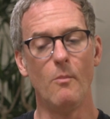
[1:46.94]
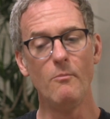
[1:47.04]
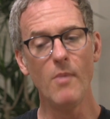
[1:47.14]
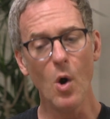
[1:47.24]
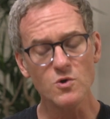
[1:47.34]

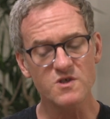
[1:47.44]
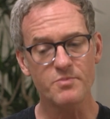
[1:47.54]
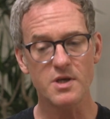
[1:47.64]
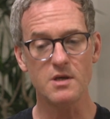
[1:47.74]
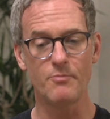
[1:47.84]
most
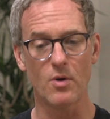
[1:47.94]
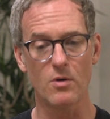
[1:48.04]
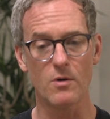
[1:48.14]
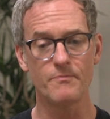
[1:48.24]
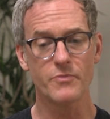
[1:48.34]

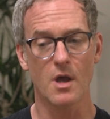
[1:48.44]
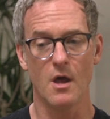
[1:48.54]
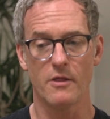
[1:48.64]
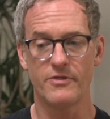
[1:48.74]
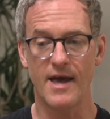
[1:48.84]
people
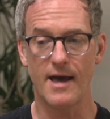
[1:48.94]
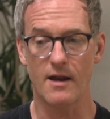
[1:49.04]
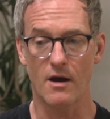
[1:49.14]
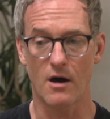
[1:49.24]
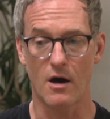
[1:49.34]

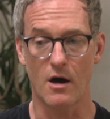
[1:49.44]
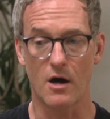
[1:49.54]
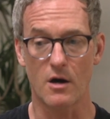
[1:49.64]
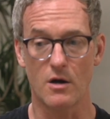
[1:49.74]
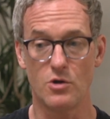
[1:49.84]
that
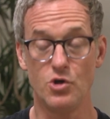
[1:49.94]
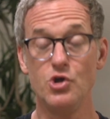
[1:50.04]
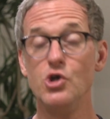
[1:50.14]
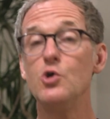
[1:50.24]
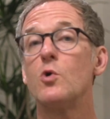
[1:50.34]
are
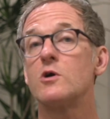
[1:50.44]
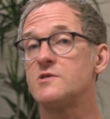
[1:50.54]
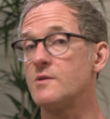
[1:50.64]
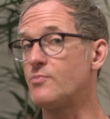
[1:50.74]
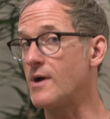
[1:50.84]
newer
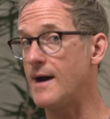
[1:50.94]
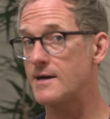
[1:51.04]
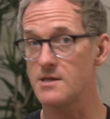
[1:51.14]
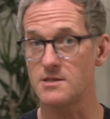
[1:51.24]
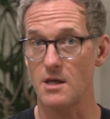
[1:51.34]
to
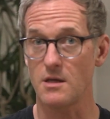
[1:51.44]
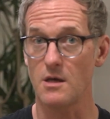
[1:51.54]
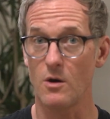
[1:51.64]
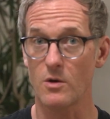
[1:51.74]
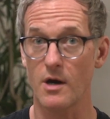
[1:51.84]
practicing
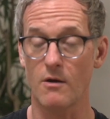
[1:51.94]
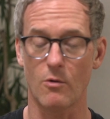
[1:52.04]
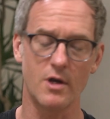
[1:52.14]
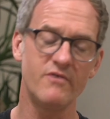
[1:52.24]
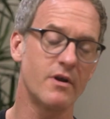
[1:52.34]
yoga
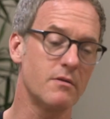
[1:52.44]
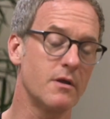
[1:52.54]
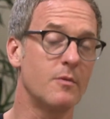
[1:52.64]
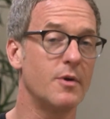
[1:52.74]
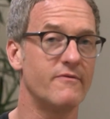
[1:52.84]
or even a
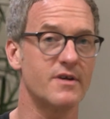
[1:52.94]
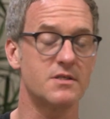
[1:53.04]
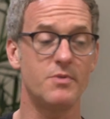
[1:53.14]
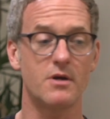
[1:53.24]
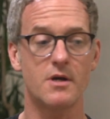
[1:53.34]
little bit of
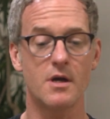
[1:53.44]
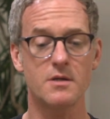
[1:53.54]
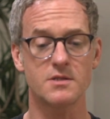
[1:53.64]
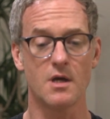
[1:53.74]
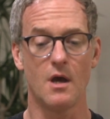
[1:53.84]

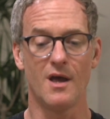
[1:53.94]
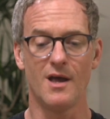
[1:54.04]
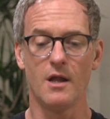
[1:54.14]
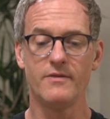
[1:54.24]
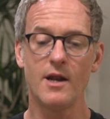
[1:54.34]
experience,
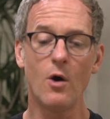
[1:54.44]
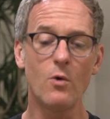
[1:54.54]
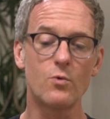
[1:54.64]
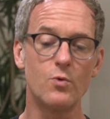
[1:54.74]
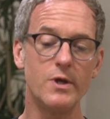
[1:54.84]
they
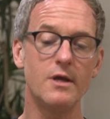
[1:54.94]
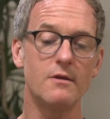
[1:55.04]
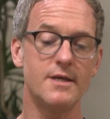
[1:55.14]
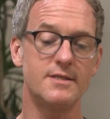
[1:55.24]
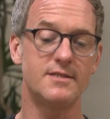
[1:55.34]
don't
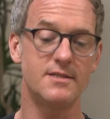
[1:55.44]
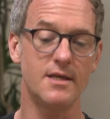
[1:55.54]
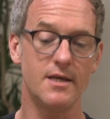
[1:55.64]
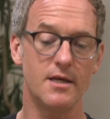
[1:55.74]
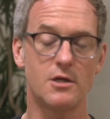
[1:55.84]
really
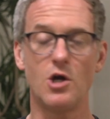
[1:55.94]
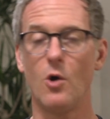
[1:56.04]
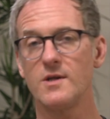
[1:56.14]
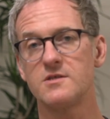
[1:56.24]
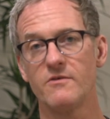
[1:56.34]
see
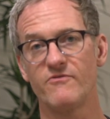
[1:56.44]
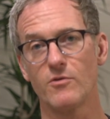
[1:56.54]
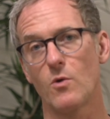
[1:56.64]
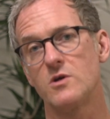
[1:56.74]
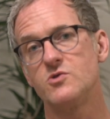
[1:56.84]
going to the
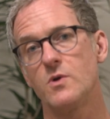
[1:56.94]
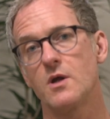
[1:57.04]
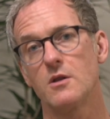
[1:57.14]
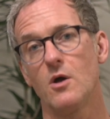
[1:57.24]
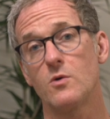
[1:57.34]
floor and
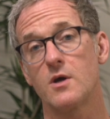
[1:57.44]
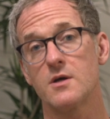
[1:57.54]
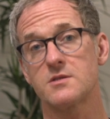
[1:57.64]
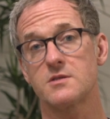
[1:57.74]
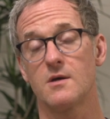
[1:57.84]
doing
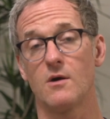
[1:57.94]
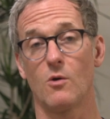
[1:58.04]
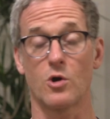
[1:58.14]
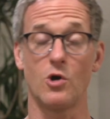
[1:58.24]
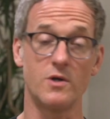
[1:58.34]
locust
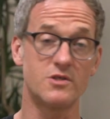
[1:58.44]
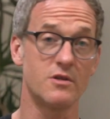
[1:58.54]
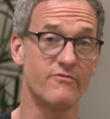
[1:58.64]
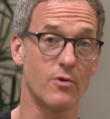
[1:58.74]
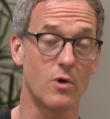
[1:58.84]
or going to
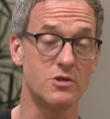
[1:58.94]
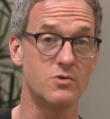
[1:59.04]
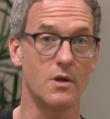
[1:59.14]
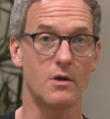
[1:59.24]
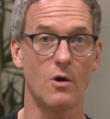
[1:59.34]
the floor and
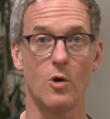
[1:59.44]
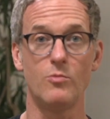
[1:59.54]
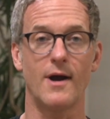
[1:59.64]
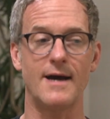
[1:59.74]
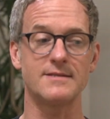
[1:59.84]
doing
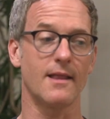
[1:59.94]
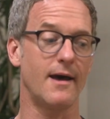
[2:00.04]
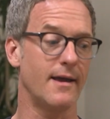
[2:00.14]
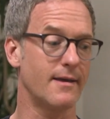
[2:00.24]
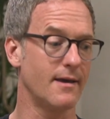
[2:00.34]
cobra as
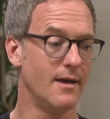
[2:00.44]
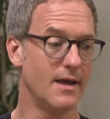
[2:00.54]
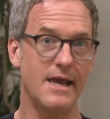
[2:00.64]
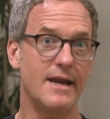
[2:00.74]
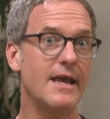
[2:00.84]
like
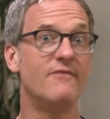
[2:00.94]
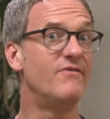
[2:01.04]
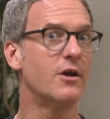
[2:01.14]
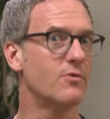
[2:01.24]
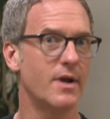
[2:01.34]
an
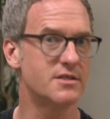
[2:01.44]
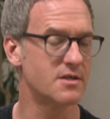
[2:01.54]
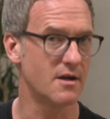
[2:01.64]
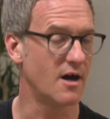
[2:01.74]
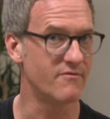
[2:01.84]

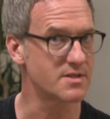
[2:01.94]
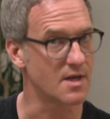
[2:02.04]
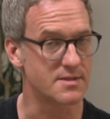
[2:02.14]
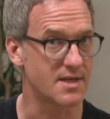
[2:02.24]
invigoration of a sun